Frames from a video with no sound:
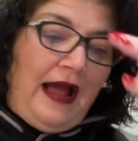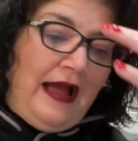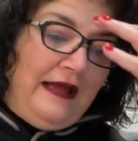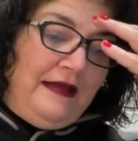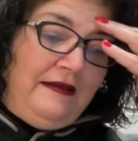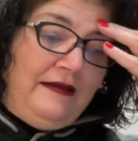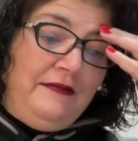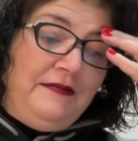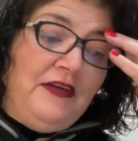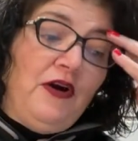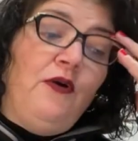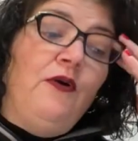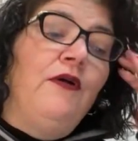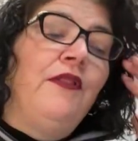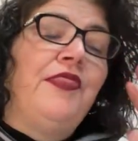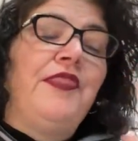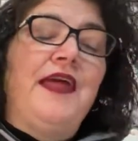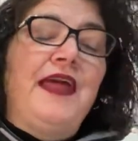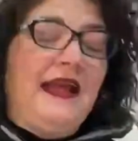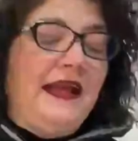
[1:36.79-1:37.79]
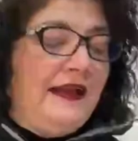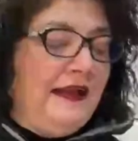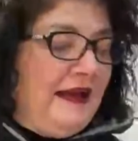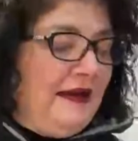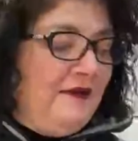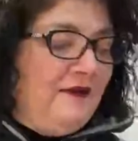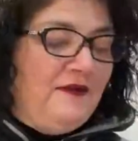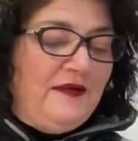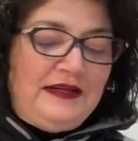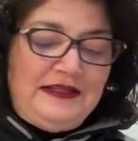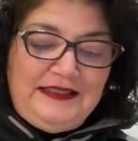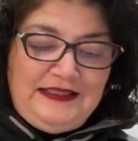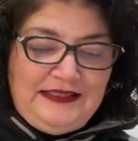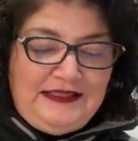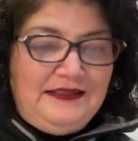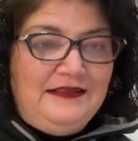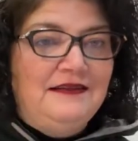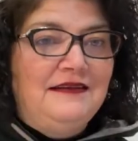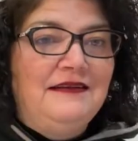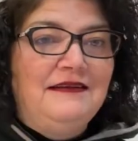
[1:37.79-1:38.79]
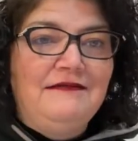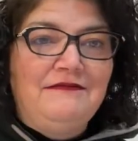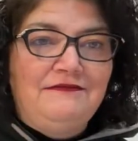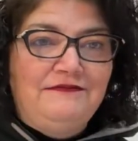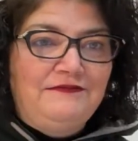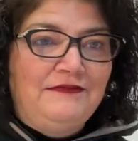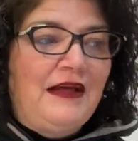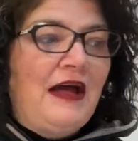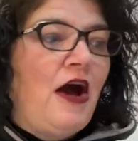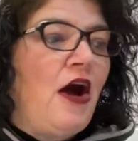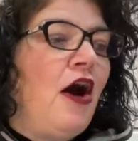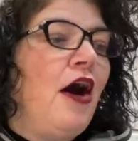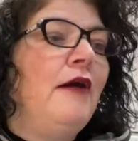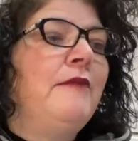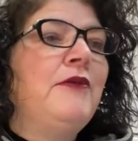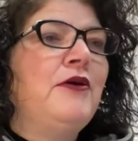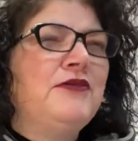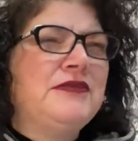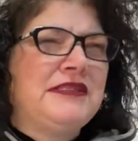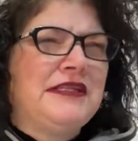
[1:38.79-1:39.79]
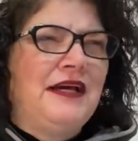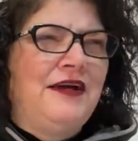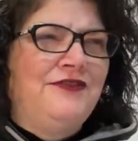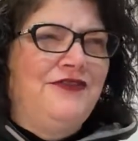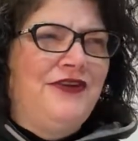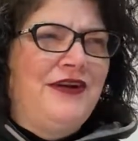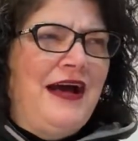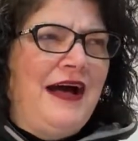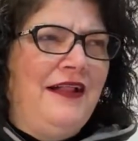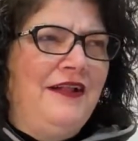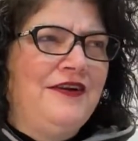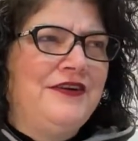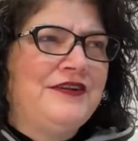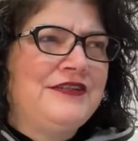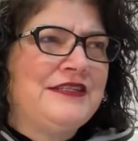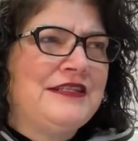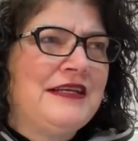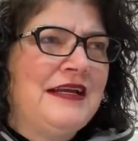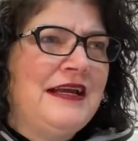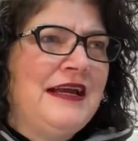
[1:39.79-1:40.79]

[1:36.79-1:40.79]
I The whole thing was almost a $100.